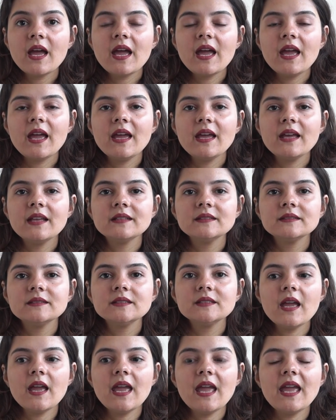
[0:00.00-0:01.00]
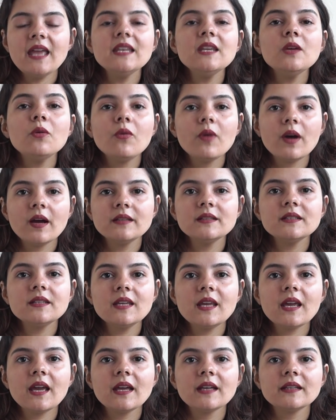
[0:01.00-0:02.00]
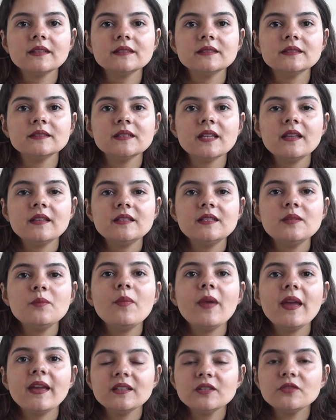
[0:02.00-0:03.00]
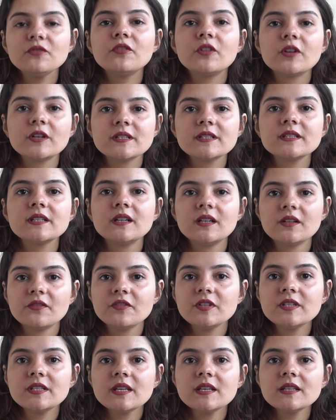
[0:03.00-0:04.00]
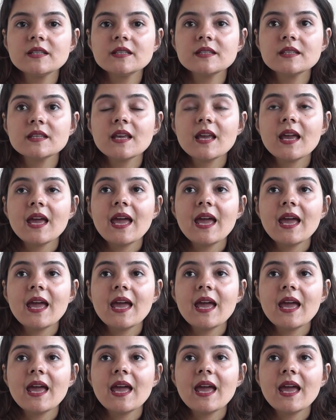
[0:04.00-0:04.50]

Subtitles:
and anyone can demand for services